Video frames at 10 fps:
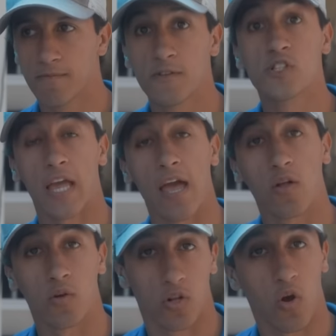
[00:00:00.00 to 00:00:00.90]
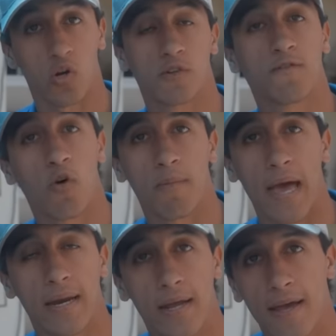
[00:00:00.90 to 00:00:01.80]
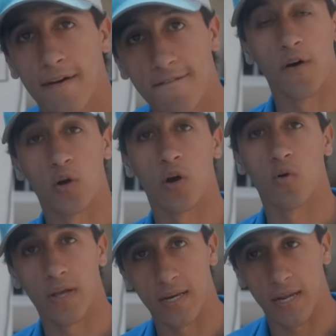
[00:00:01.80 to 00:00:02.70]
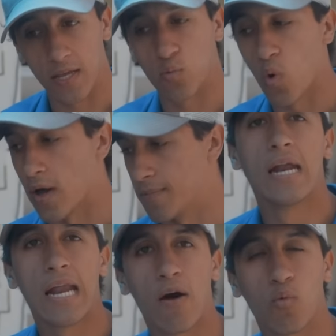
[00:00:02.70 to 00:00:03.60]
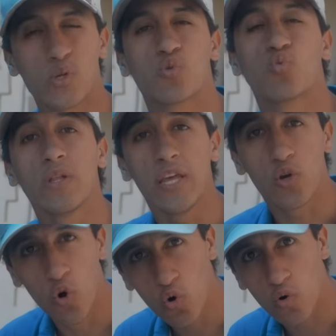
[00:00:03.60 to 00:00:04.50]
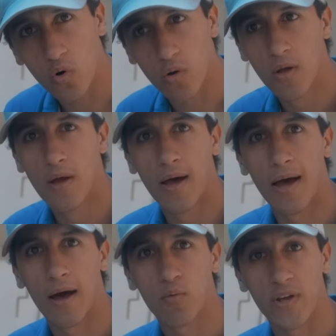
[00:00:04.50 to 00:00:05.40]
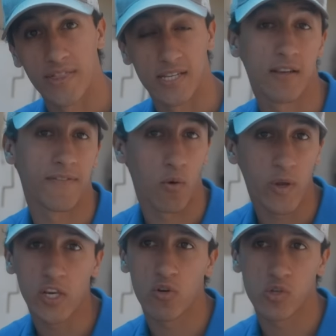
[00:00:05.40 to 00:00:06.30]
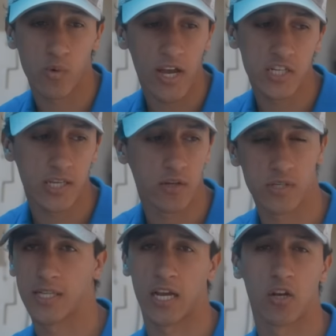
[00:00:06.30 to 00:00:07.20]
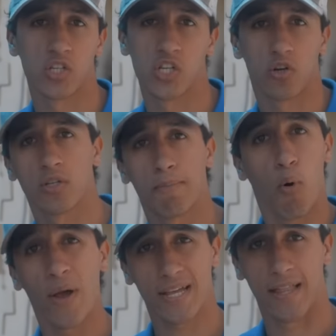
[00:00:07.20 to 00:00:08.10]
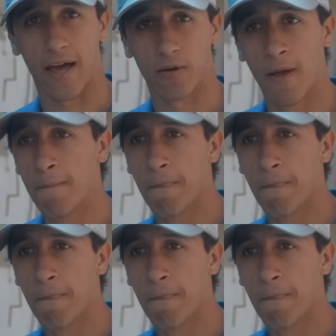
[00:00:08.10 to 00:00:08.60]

scale or large format photo in one. Now, what's really cool with the stuff that we do is we actually use a technology called a point cloud,